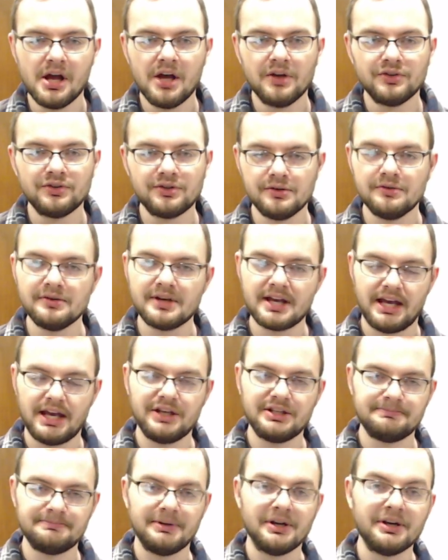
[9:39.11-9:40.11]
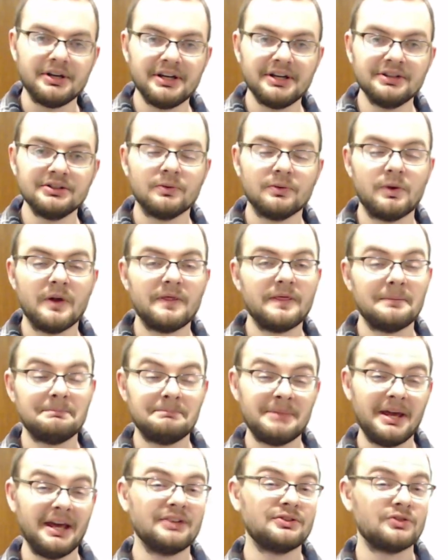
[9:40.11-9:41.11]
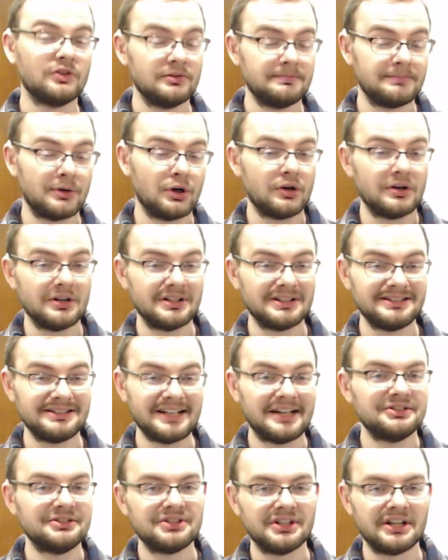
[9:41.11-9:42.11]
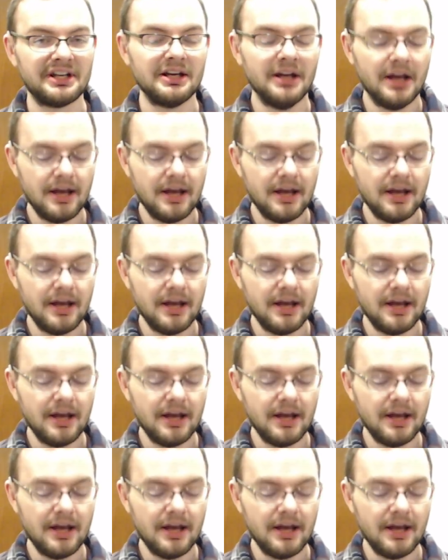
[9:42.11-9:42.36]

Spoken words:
2K experience with the pixels per density.